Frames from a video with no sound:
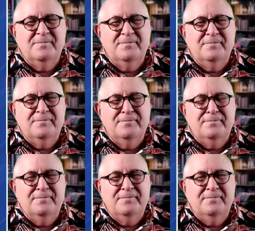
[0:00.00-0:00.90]

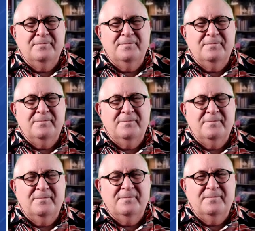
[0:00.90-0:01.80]

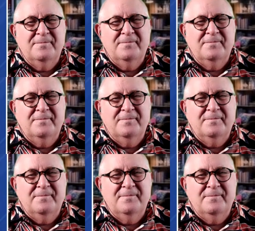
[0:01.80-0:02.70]

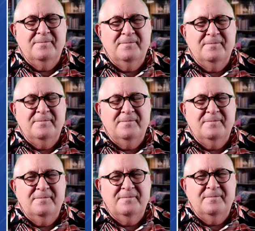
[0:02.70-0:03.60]

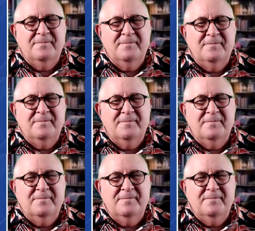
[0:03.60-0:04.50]

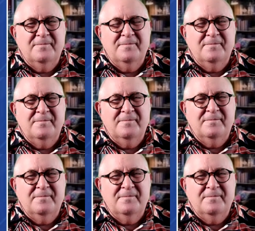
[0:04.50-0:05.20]
No words are spoken by the person on screen.